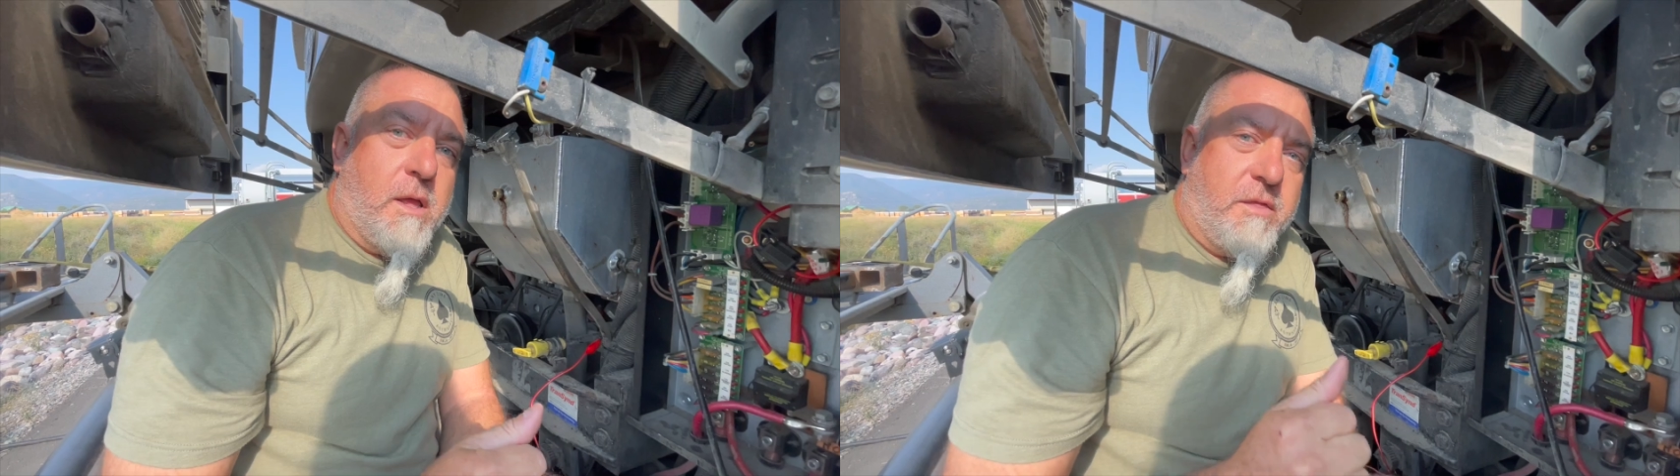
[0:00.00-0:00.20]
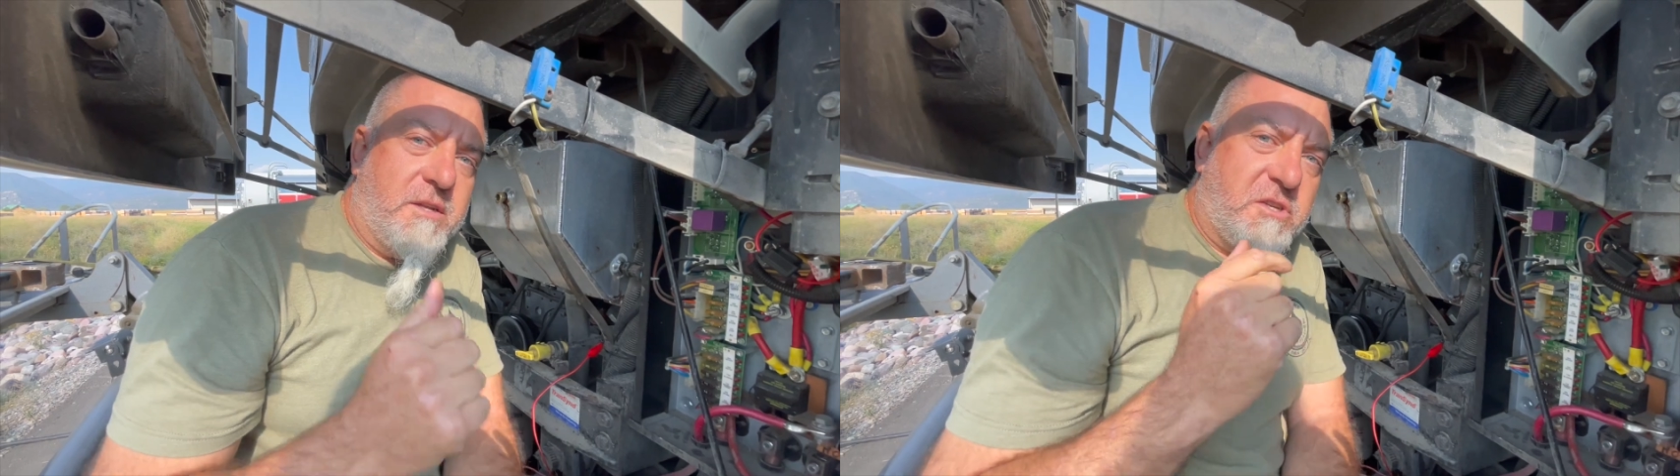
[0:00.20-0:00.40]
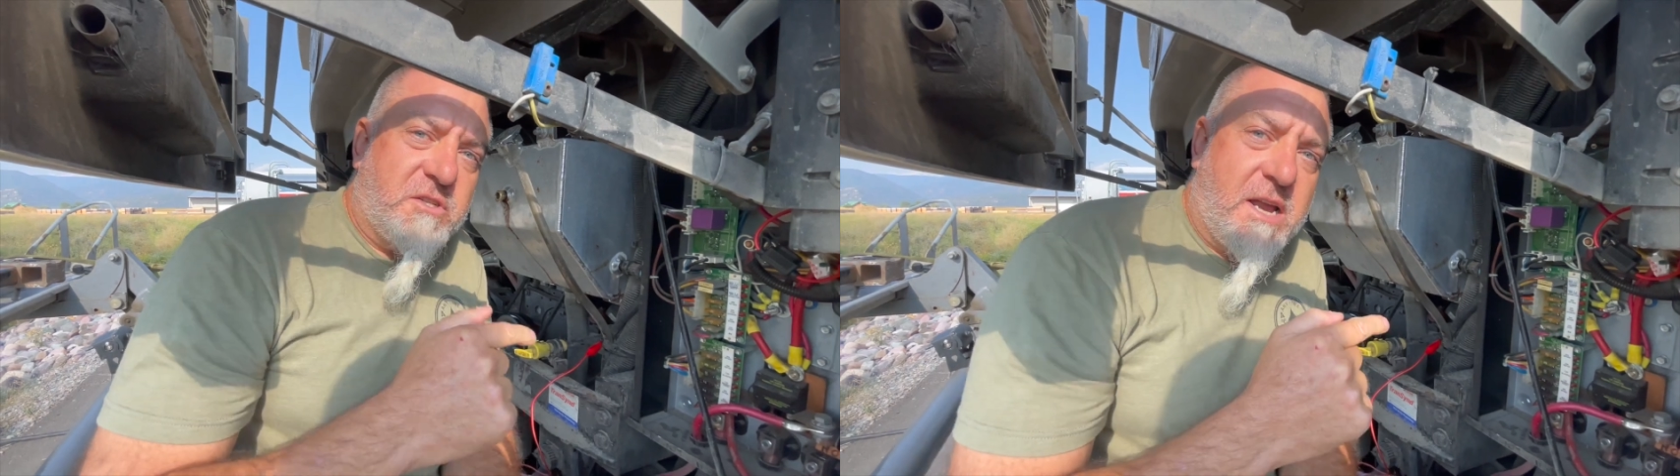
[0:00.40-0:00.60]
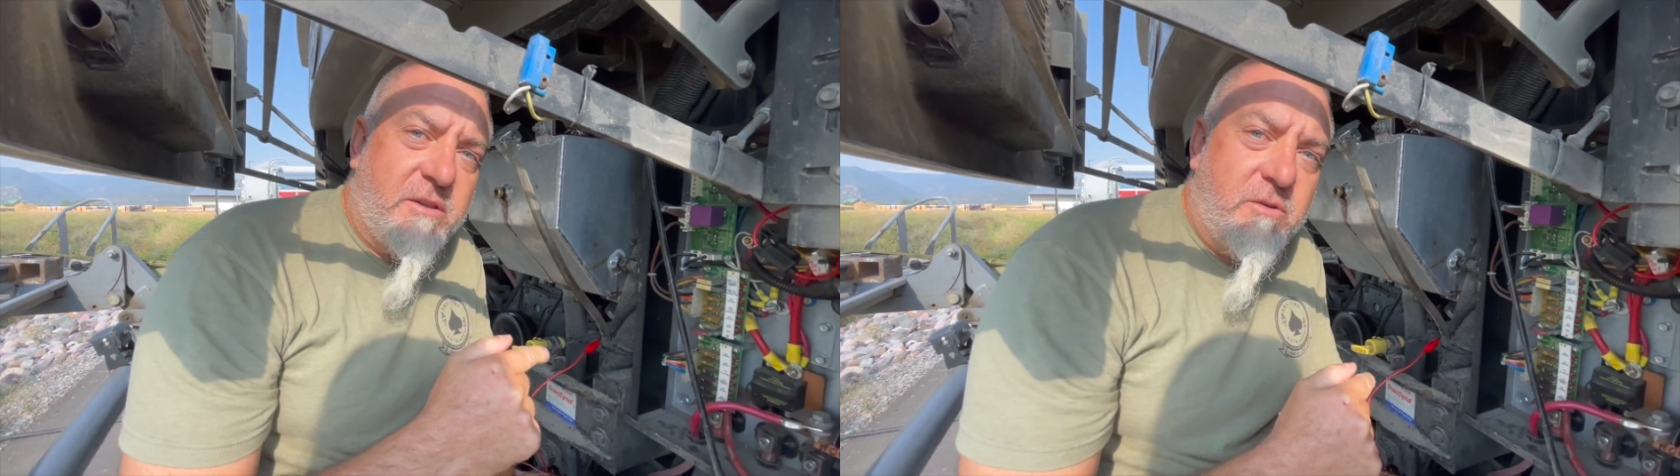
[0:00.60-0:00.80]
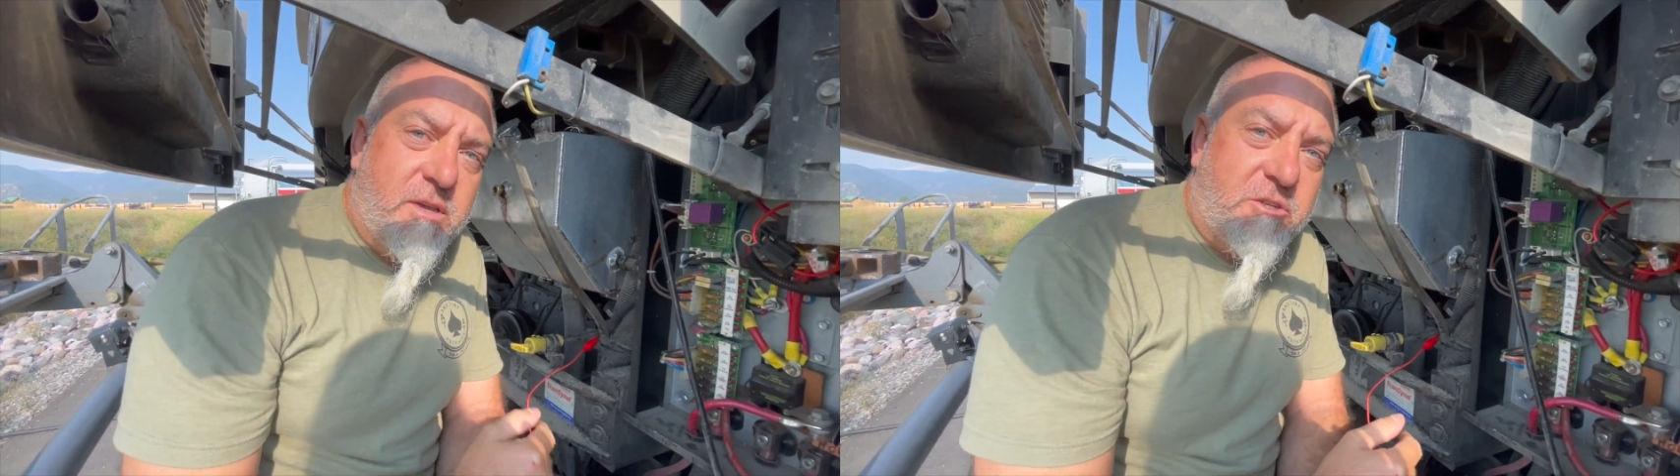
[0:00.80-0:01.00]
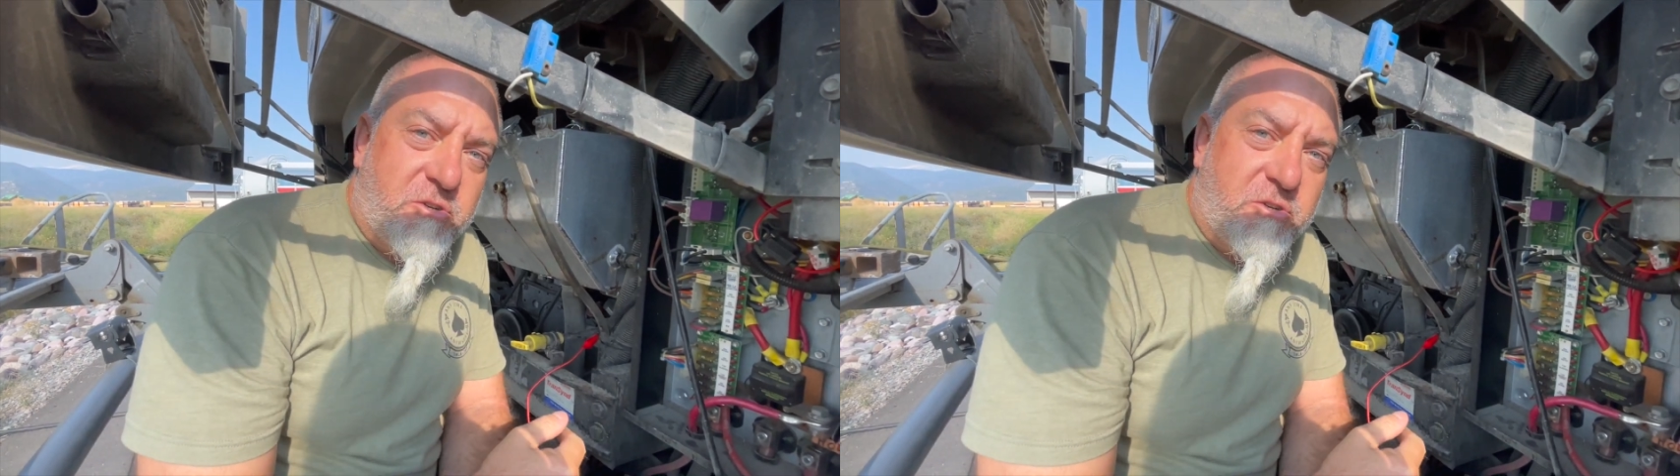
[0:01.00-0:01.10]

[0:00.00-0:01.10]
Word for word: This is how you get